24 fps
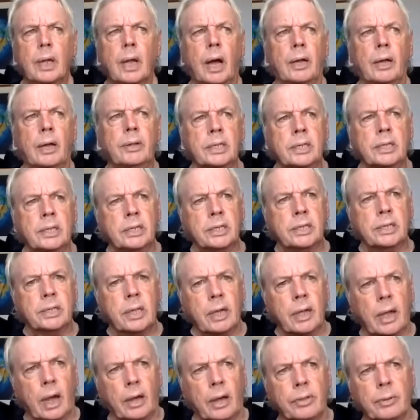And this is
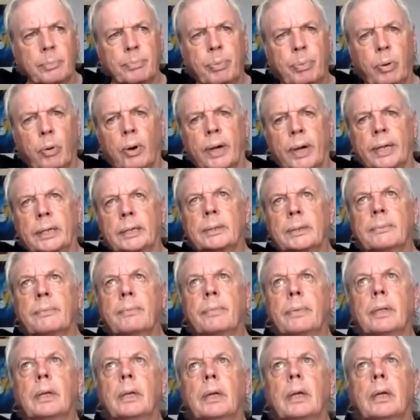the other point.
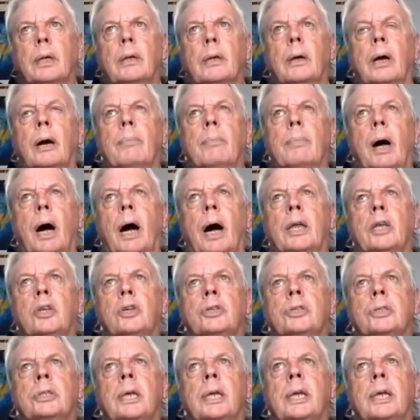Um, I
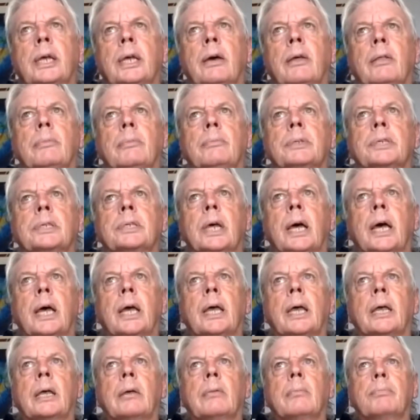used to hear them
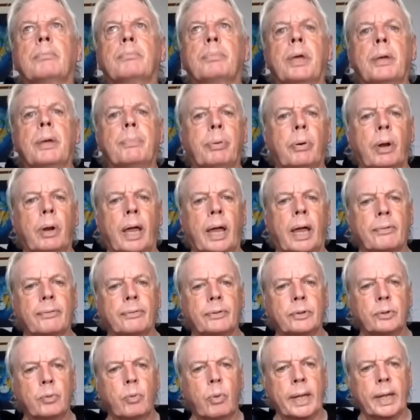say people have
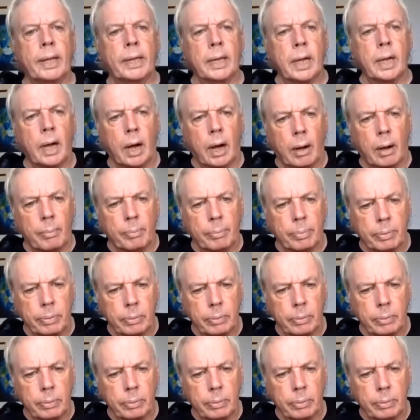to wake up.